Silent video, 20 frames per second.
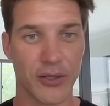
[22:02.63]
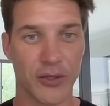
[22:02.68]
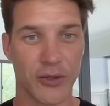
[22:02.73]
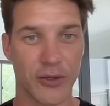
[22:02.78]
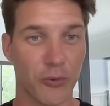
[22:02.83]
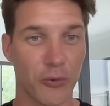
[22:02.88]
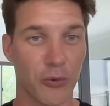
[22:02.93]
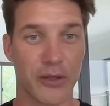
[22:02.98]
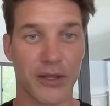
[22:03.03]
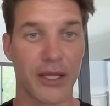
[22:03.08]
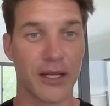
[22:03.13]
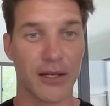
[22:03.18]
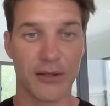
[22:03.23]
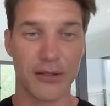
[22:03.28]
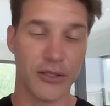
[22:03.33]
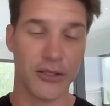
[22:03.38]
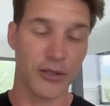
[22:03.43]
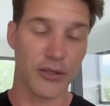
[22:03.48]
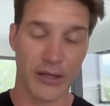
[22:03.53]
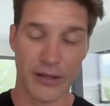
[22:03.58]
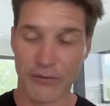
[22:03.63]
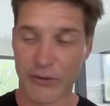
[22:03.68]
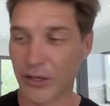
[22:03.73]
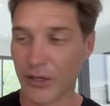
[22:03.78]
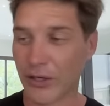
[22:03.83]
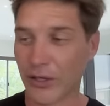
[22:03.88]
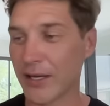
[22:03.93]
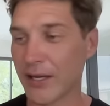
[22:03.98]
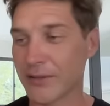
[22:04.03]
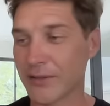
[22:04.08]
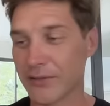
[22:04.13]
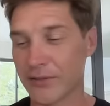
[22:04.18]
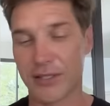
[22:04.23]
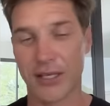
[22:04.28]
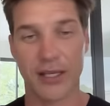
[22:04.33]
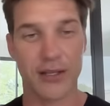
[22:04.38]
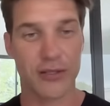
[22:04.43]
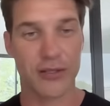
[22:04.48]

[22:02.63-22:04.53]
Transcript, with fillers: or what they you know they've got guys inside